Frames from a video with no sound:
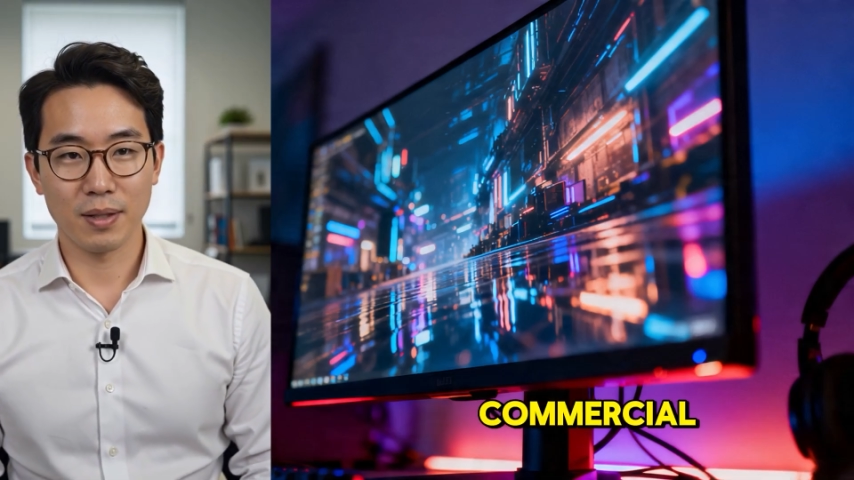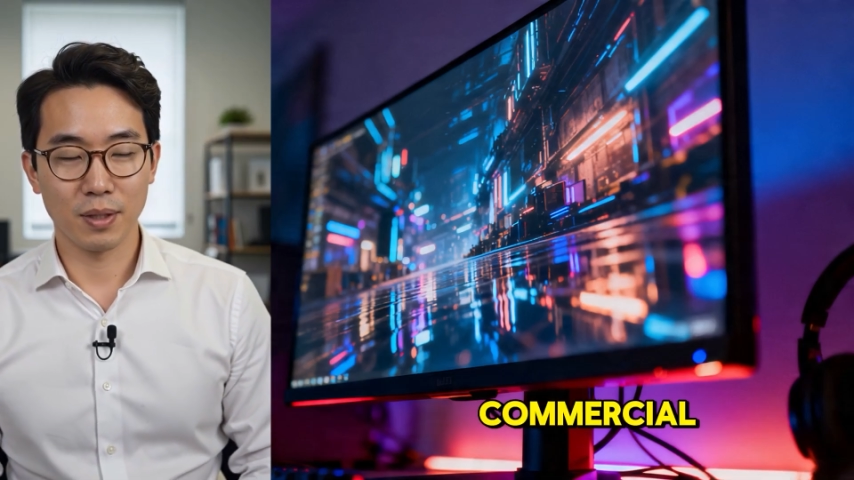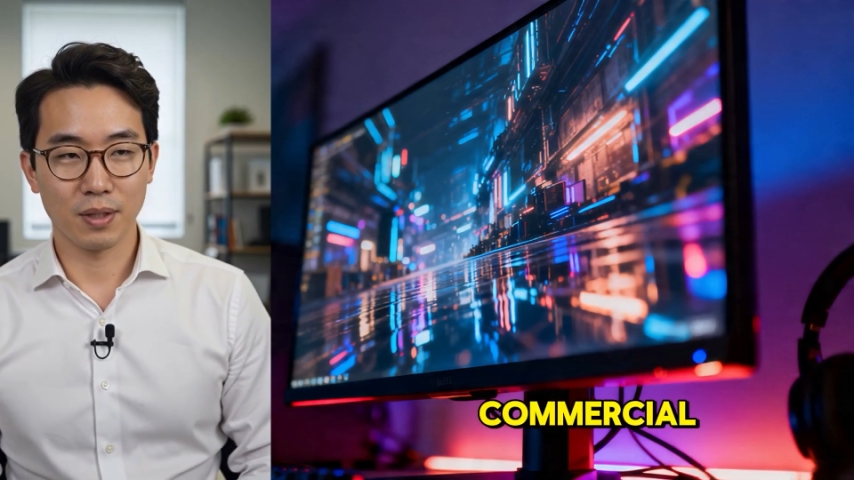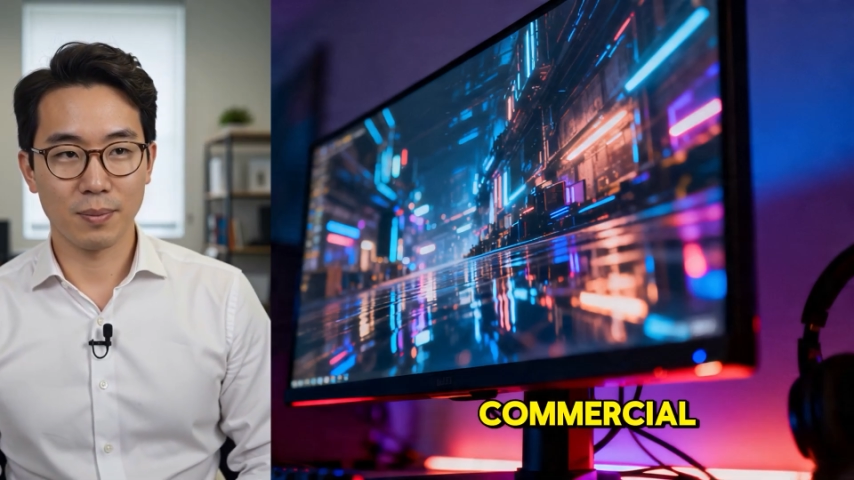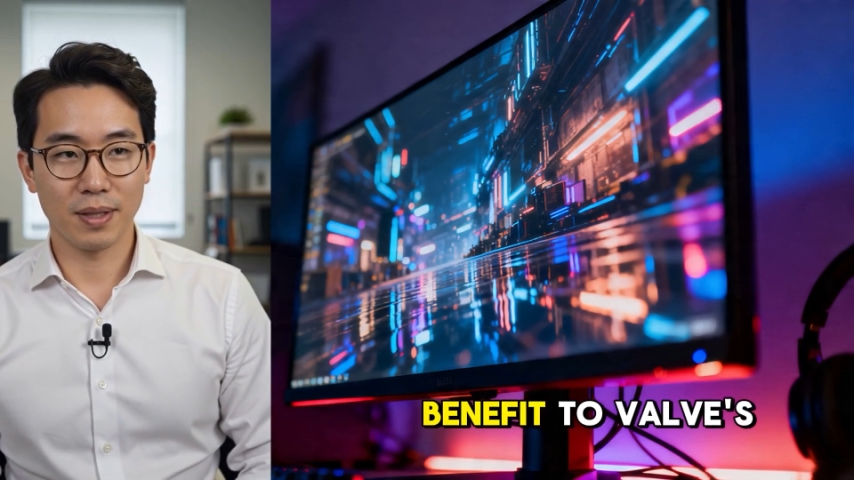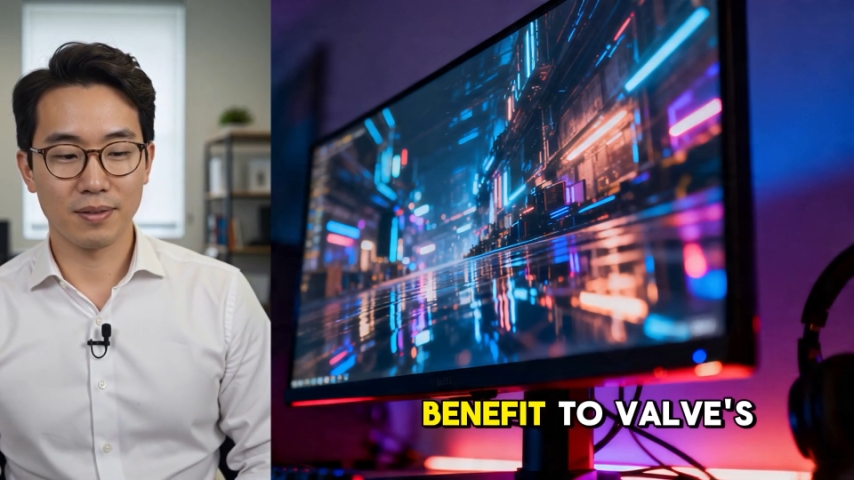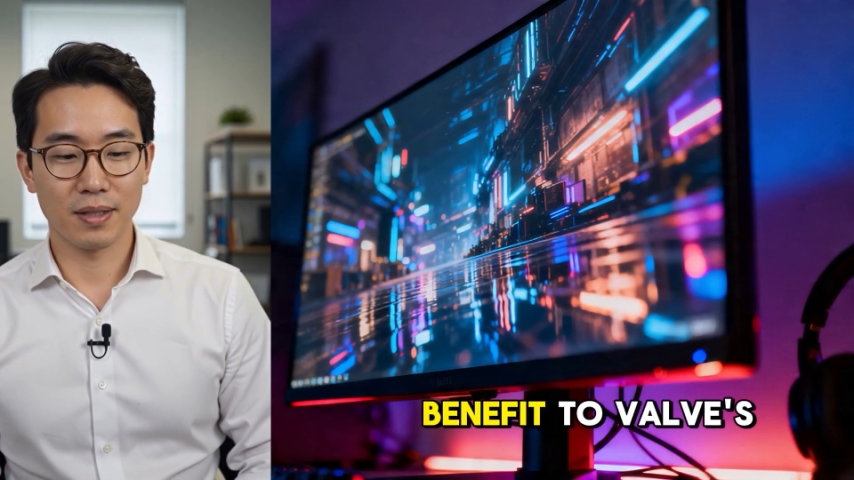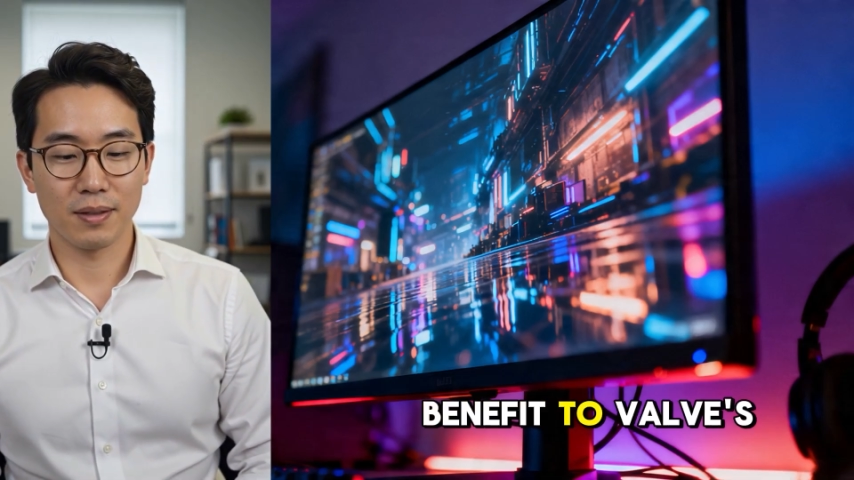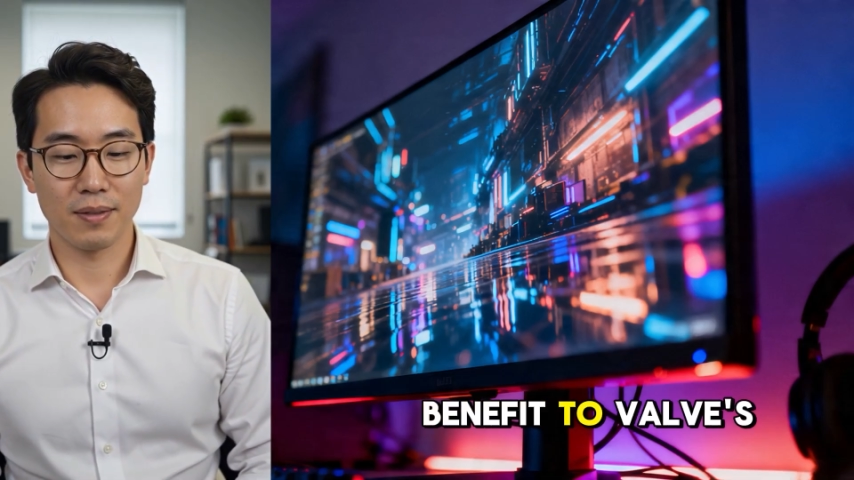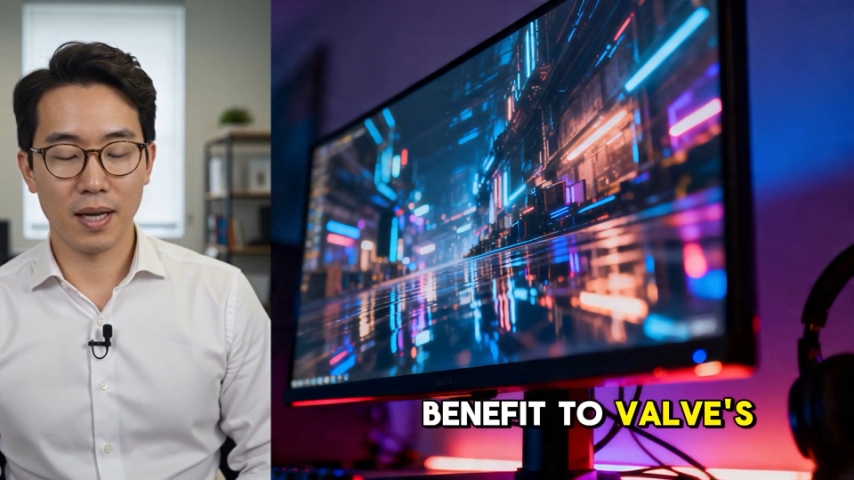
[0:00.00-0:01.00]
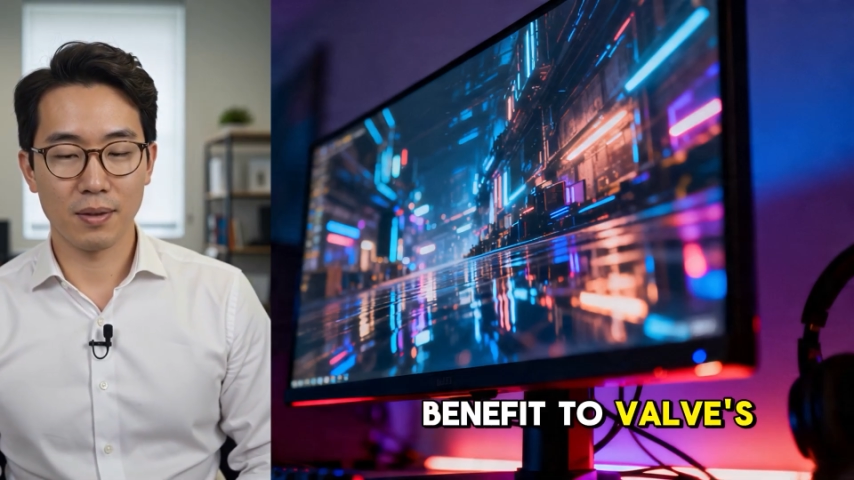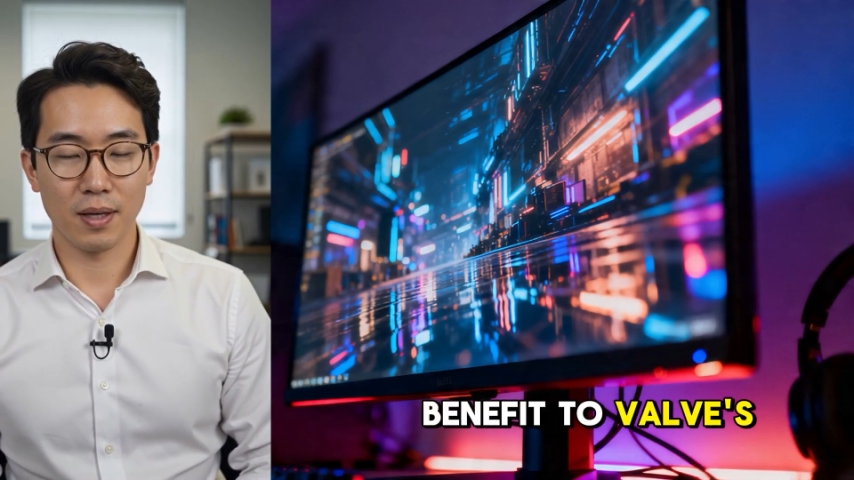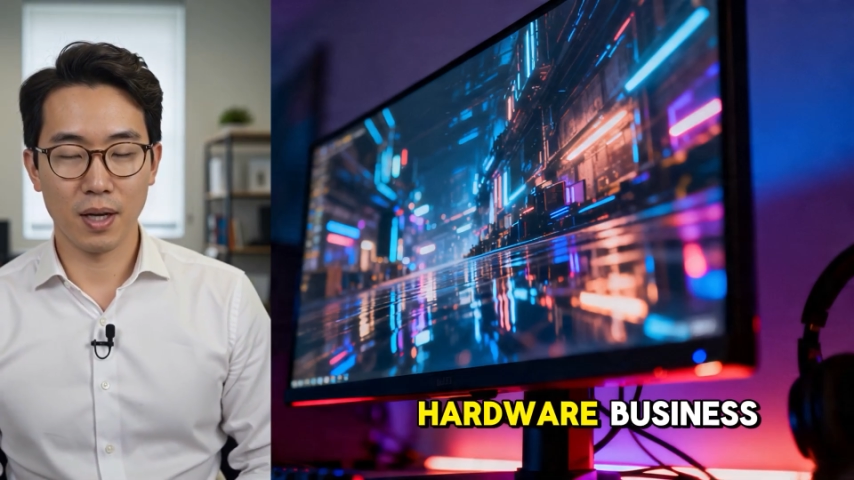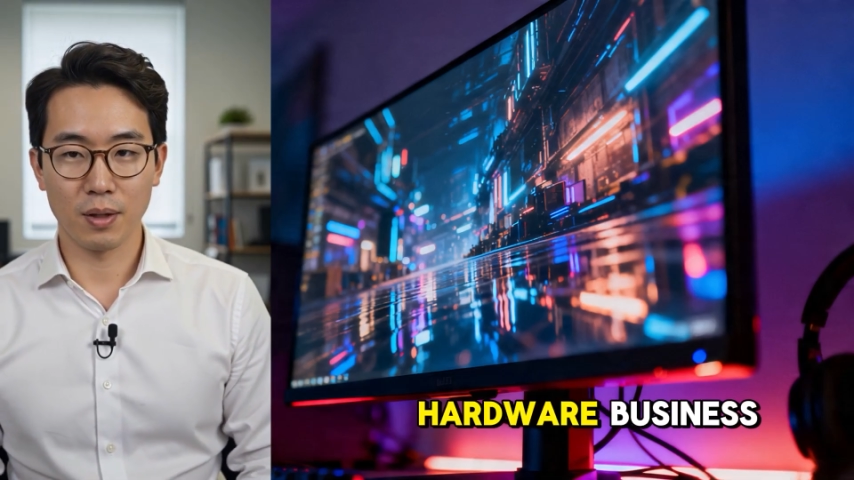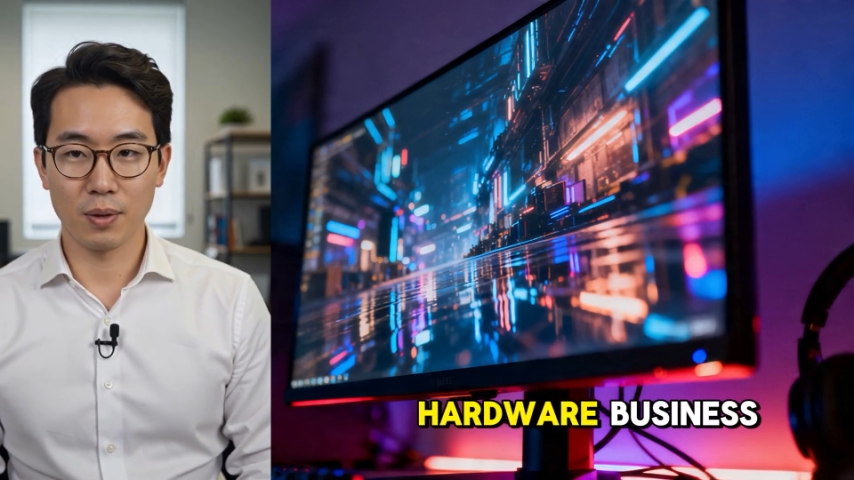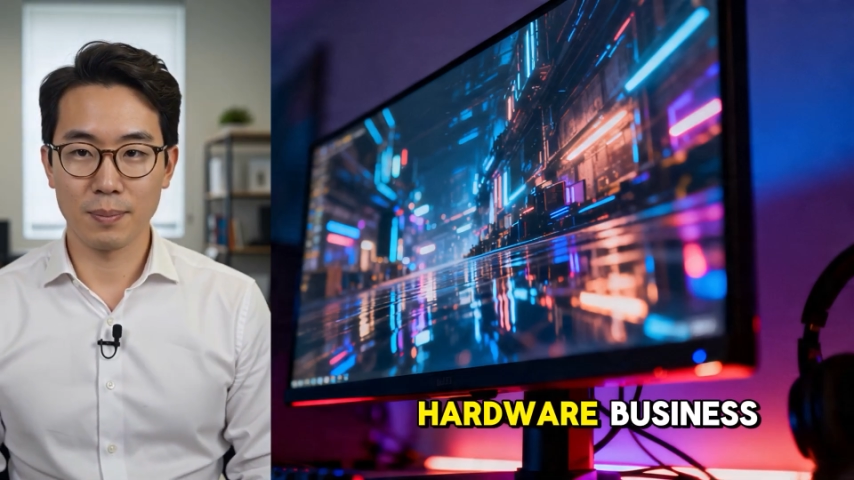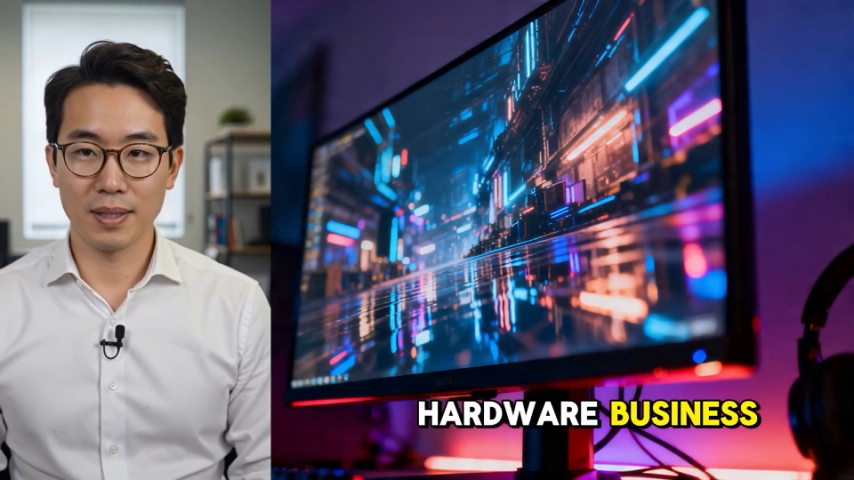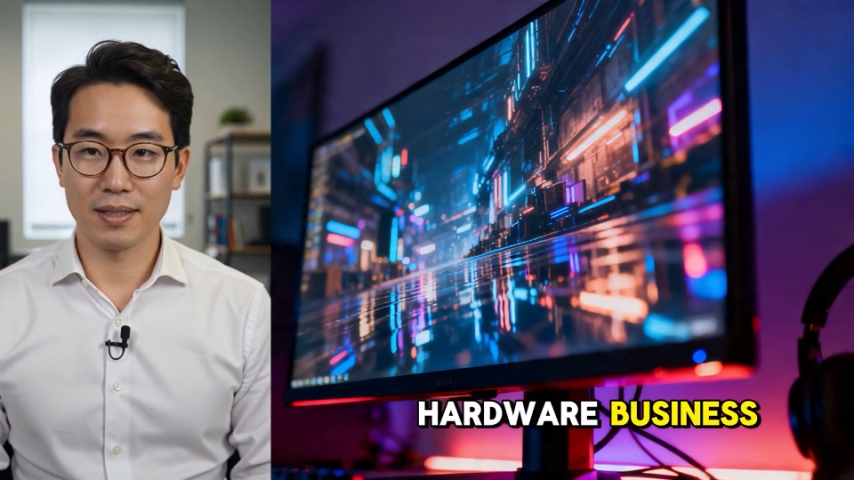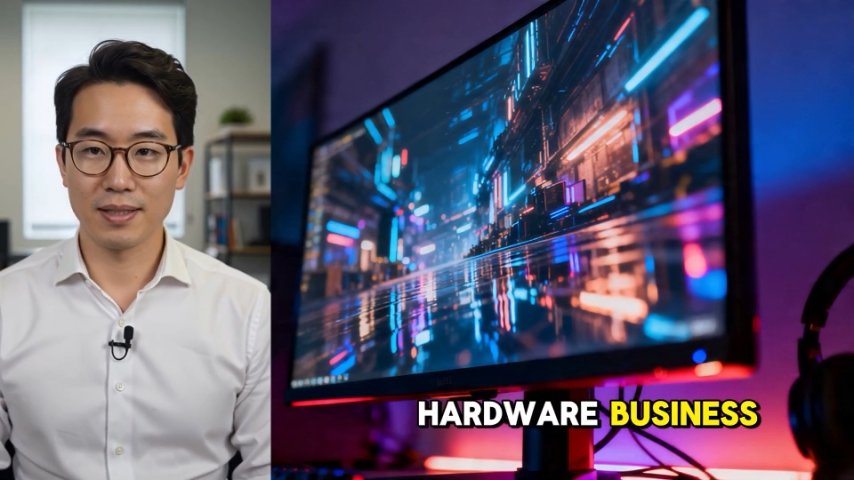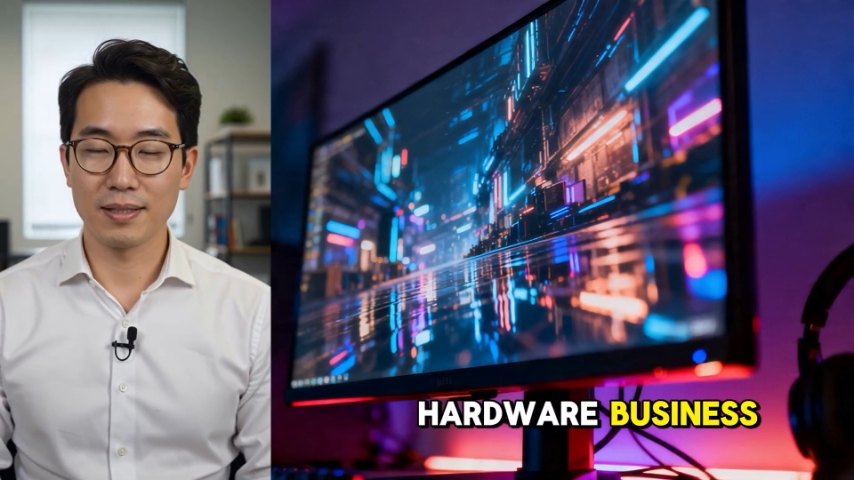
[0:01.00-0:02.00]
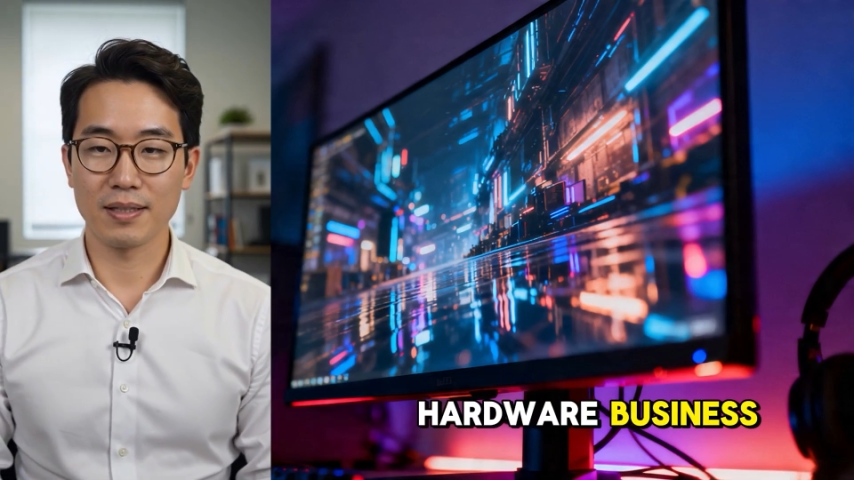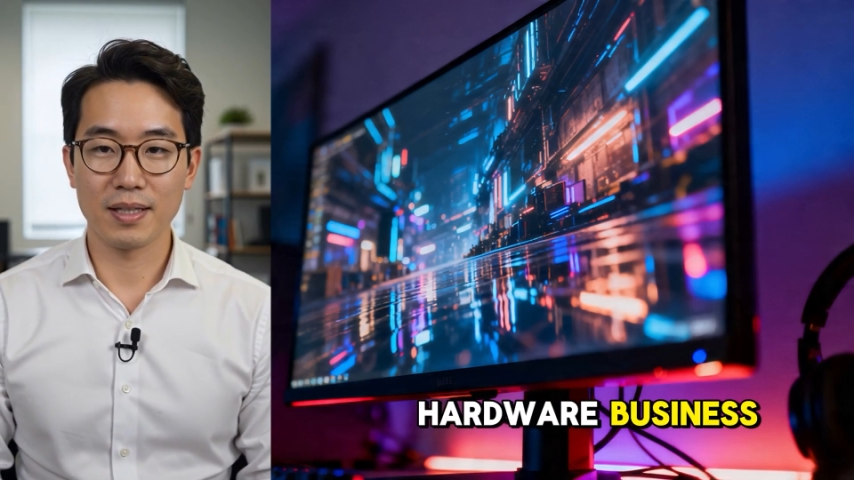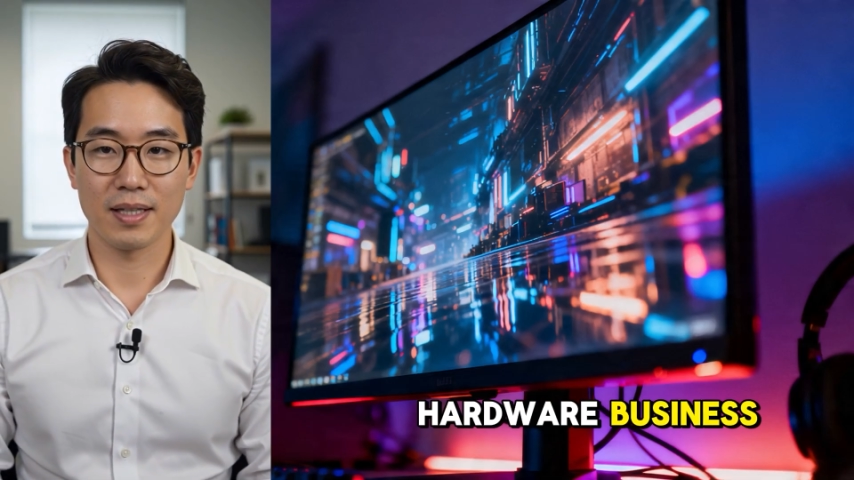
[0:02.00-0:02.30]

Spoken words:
commercial benefit to Valve's hardware business.